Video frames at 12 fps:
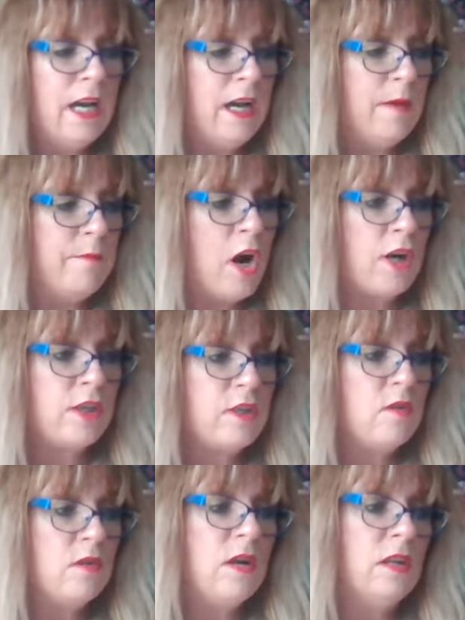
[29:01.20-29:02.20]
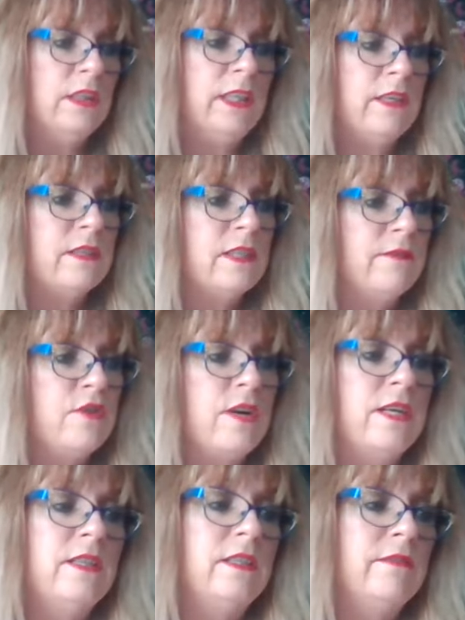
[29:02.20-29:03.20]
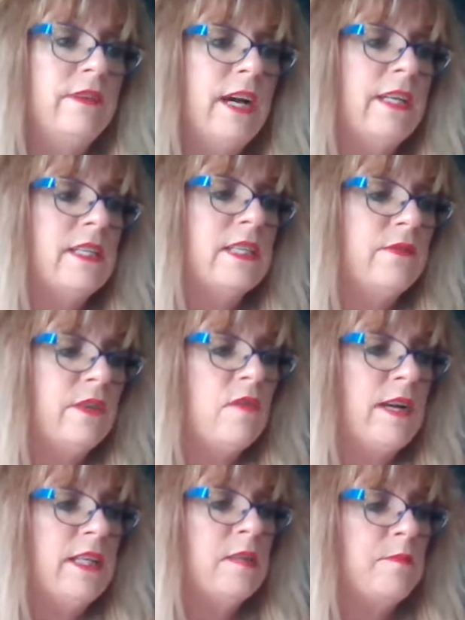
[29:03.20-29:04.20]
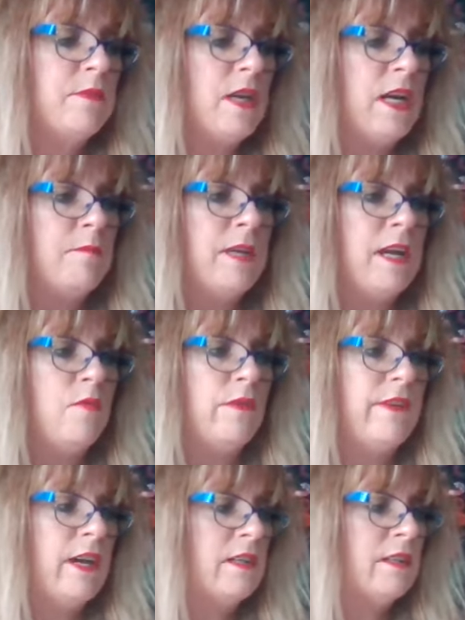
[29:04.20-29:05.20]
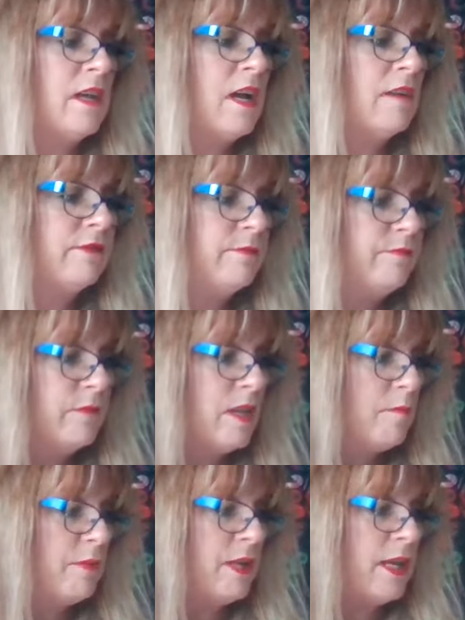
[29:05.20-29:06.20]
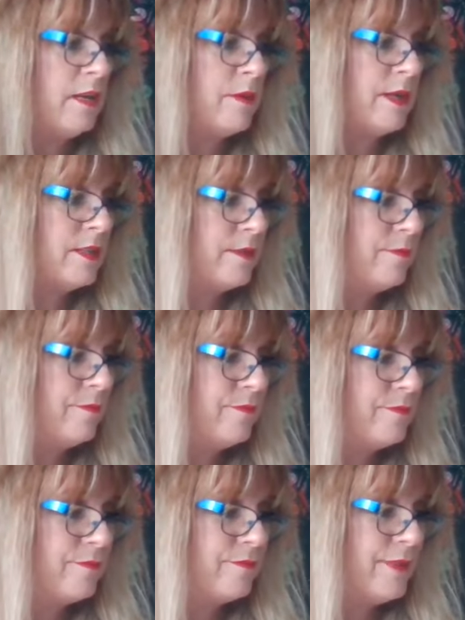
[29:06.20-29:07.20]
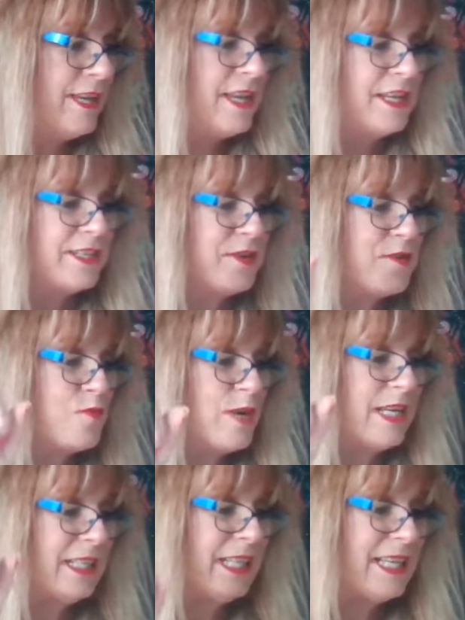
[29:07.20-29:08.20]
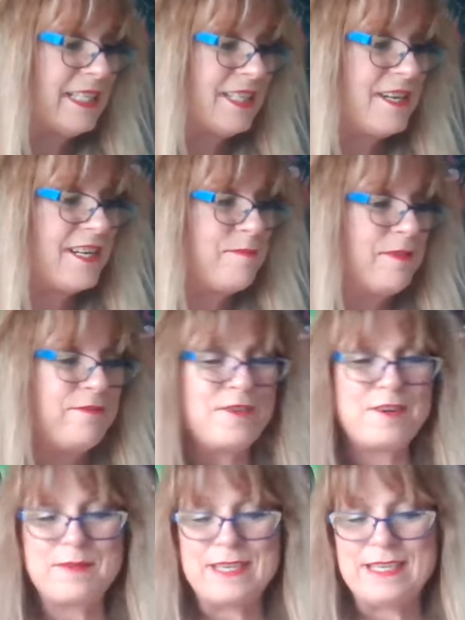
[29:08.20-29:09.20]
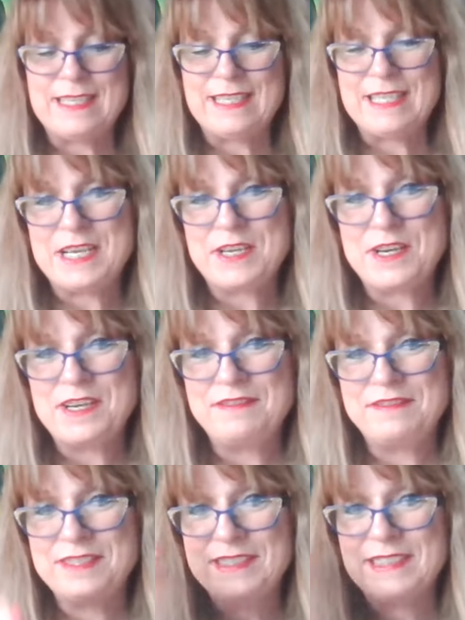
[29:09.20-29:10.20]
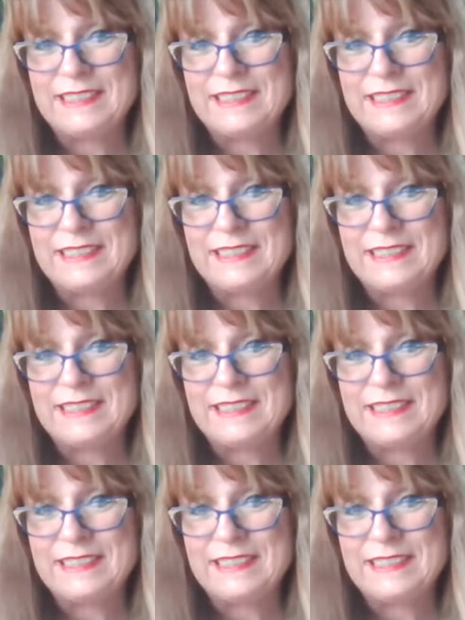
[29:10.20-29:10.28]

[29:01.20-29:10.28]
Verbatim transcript: um, our so-called leaders have tried to divide us for quite some time now. We've had enough. But anyways, so one last card before we sign off,